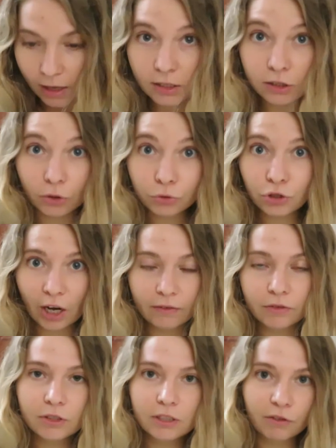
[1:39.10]
Slow
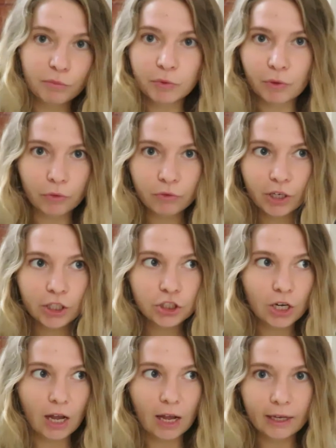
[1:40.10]
drivers give me road rage.